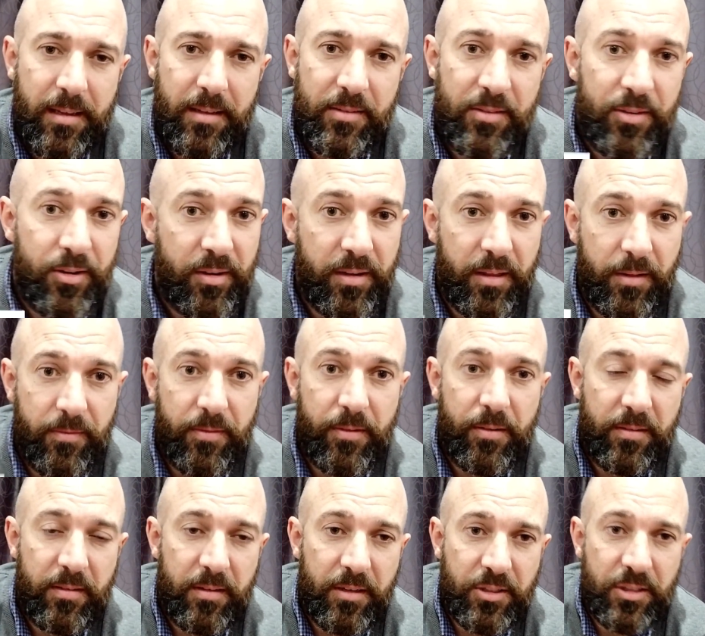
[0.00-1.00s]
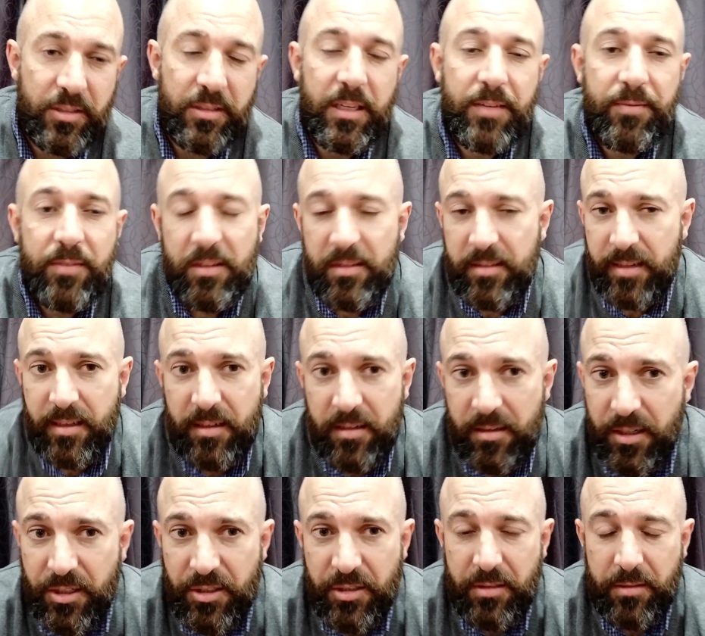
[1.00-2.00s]
Certainly in the first edition, even the second
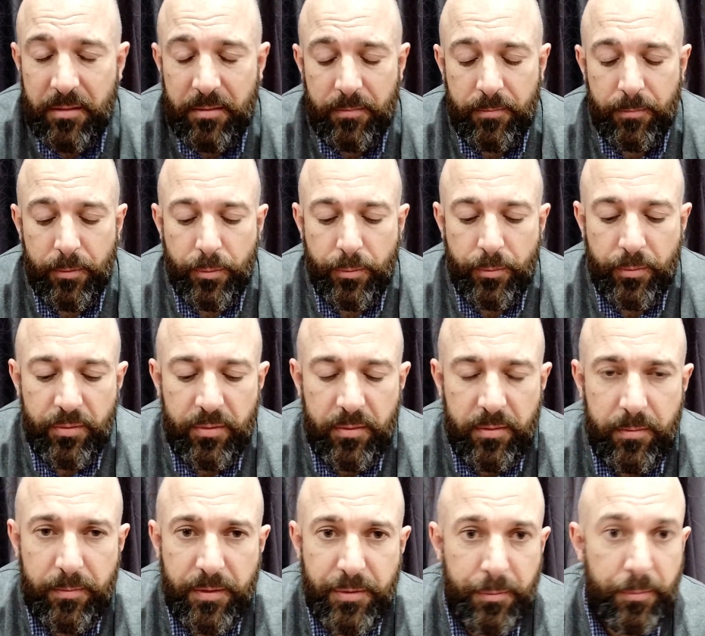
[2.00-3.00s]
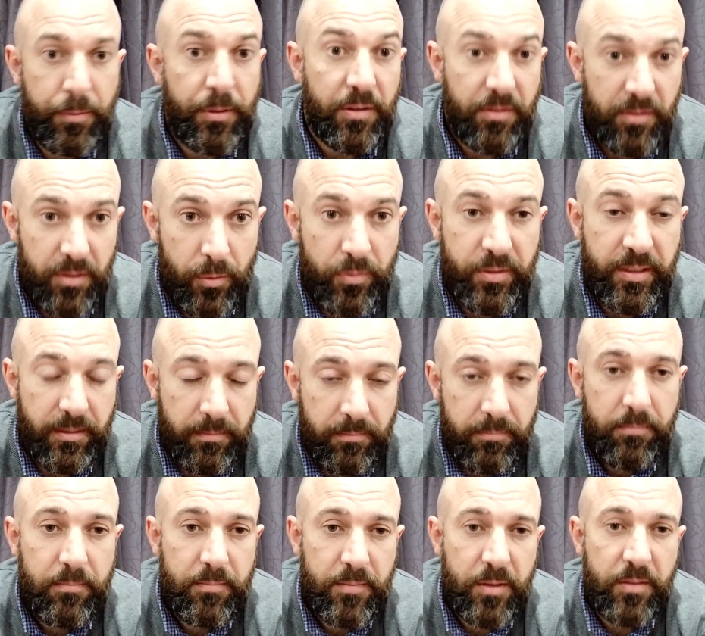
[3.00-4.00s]
edition rules, which we were consulting
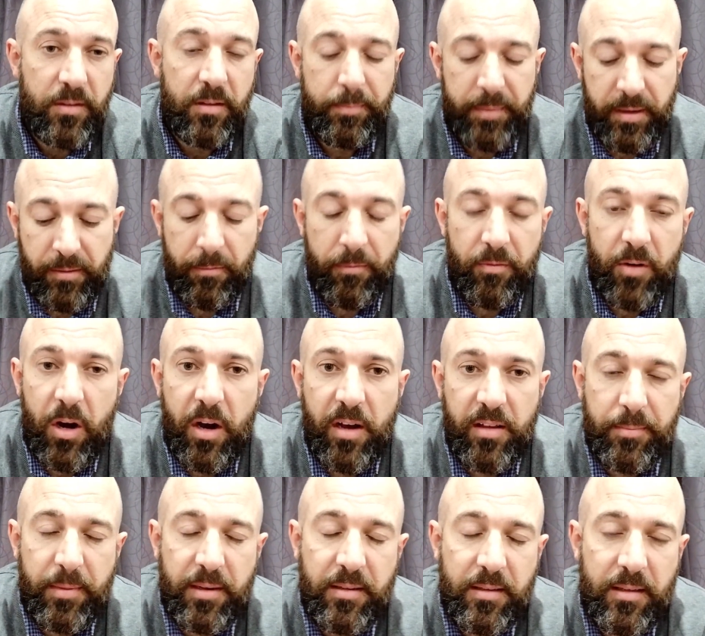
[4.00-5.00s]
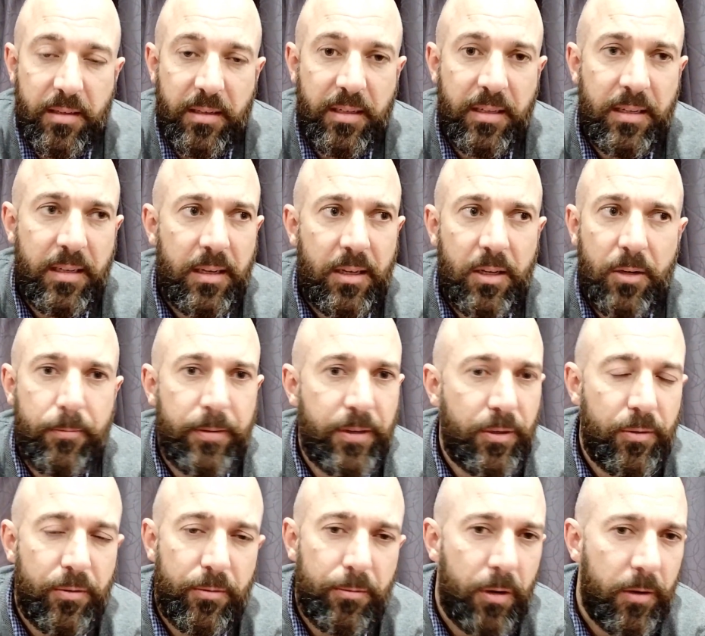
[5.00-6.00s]
because it's been revised basically, we
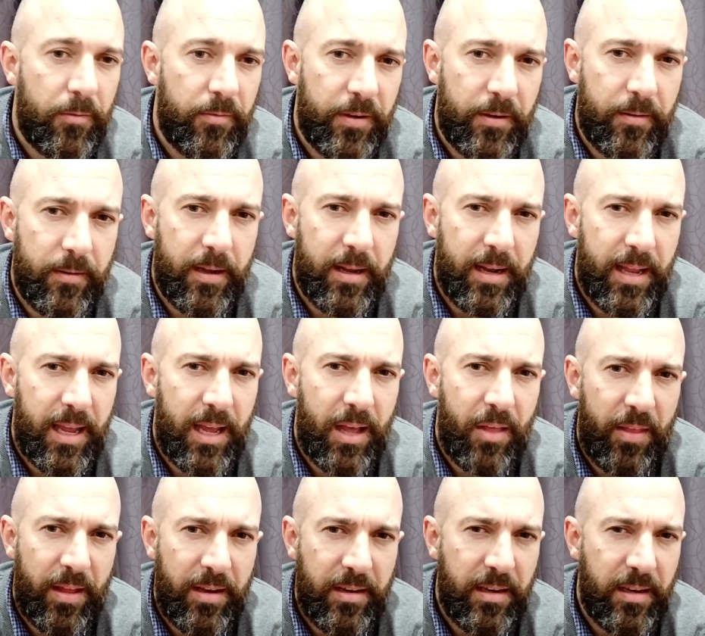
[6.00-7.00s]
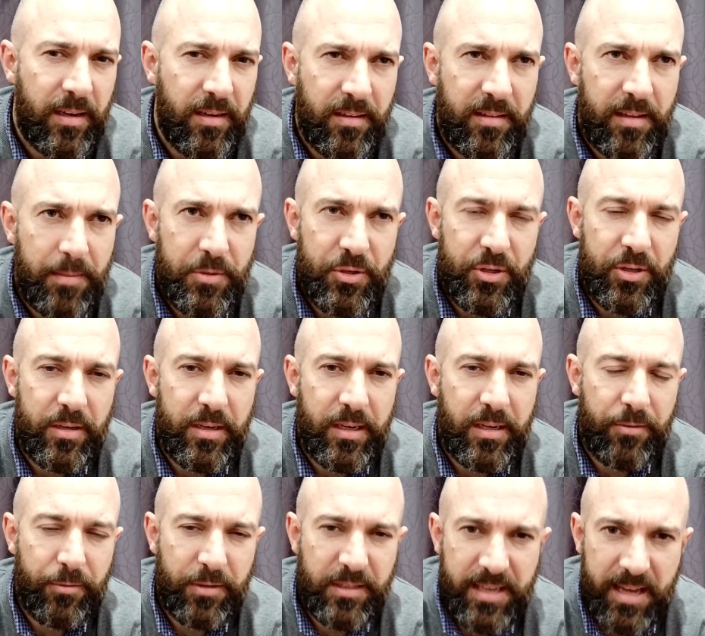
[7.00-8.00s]
couldn't quite figure out how that interception
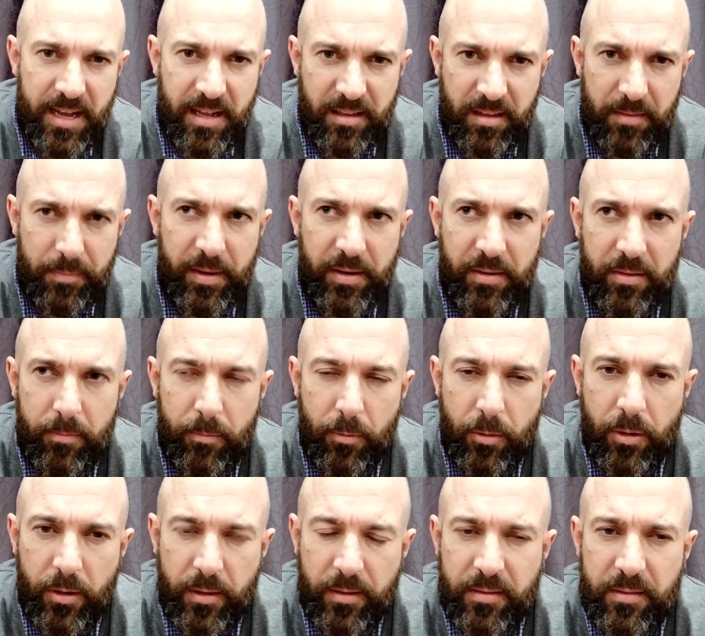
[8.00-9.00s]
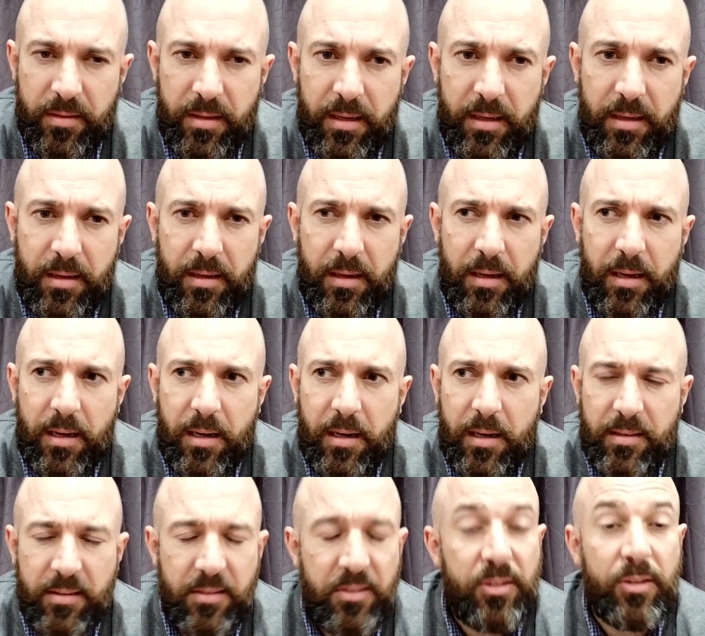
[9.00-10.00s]
into a town space works.
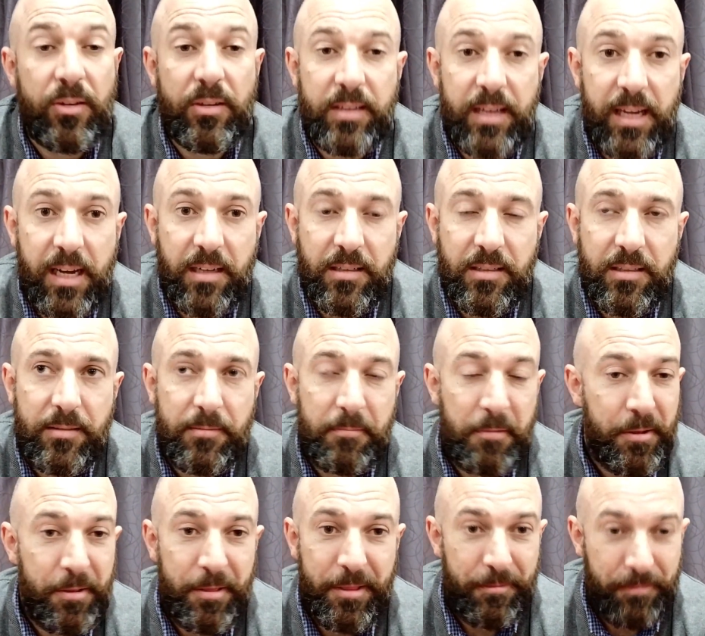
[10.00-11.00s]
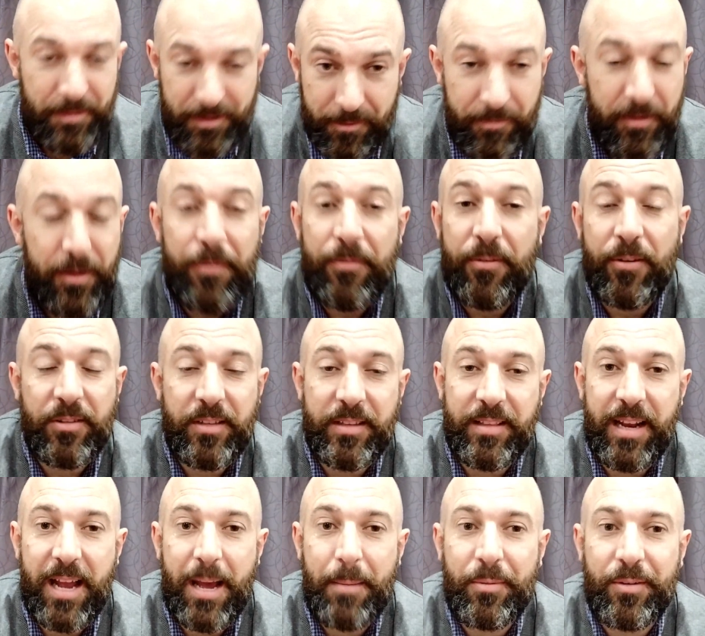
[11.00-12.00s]
As it turned out, this is the very first thing
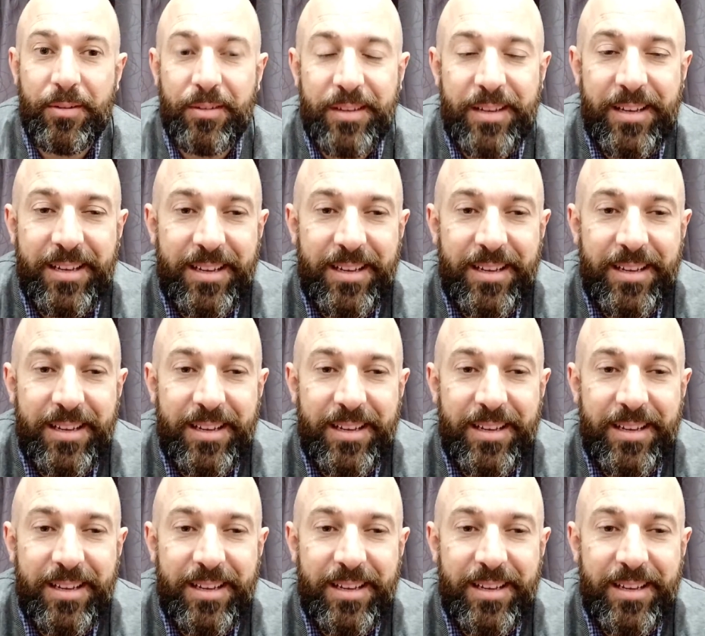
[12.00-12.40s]
that happened.